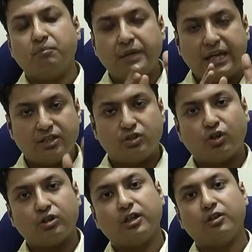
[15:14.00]
make
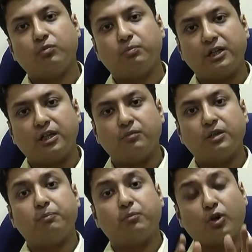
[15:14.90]
sure that you pick up
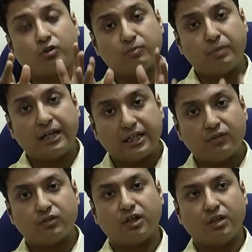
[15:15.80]
the
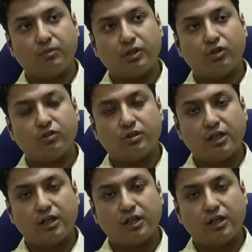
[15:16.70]
prospective study because